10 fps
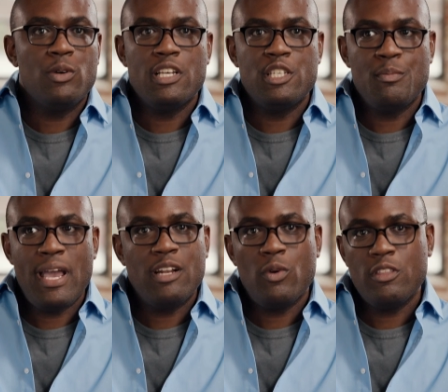So it doesn't
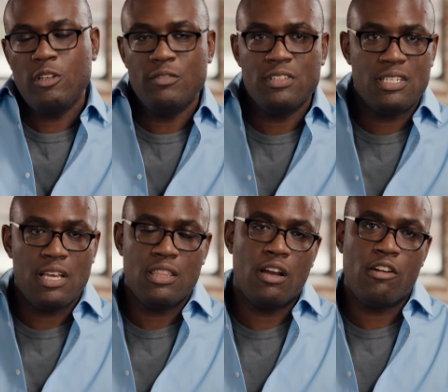matter whether you live in
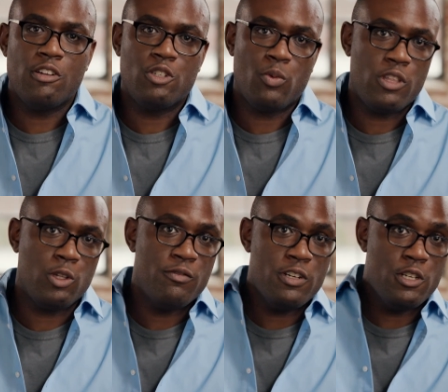South Orange or whether
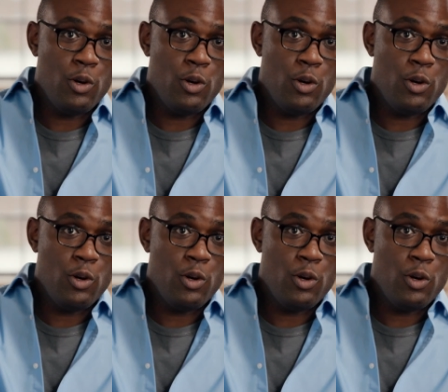you live in